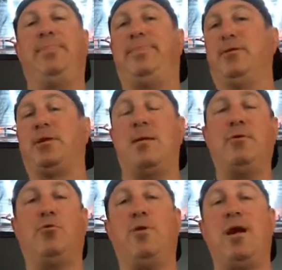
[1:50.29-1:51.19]
They're
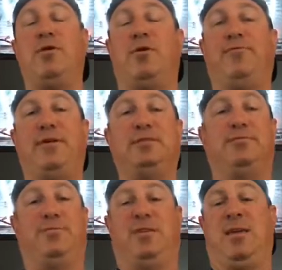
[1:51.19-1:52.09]
coming around
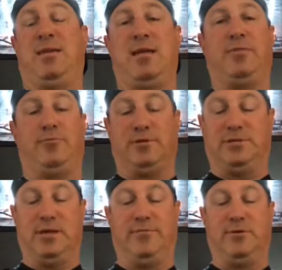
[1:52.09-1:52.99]
offensively. They got the
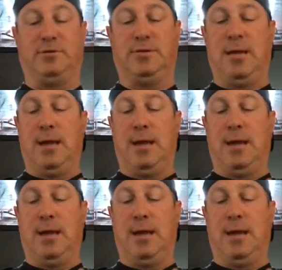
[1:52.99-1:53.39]
receivers.